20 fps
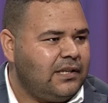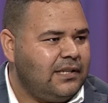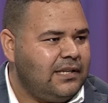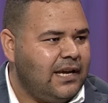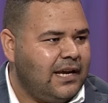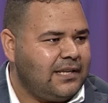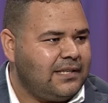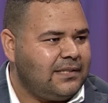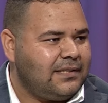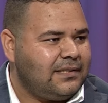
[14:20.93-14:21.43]

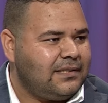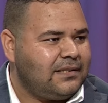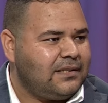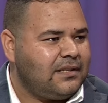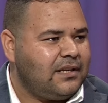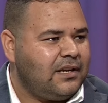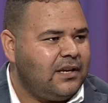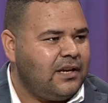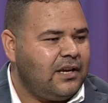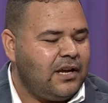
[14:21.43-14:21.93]
Yes.
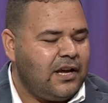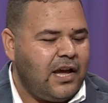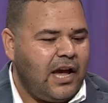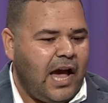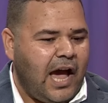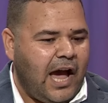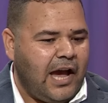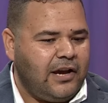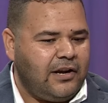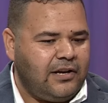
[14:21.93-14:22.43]
Okay.
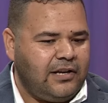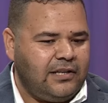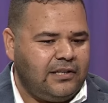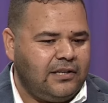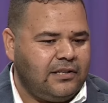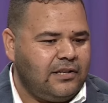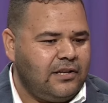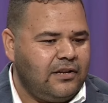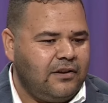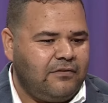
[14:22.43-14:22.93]
I read
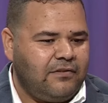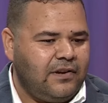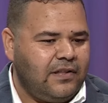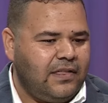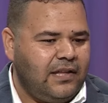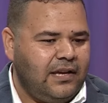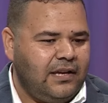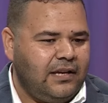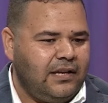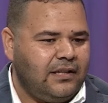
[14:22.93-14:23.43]
it and
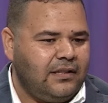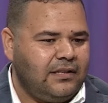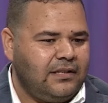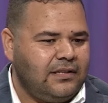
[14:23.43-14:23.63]
everything and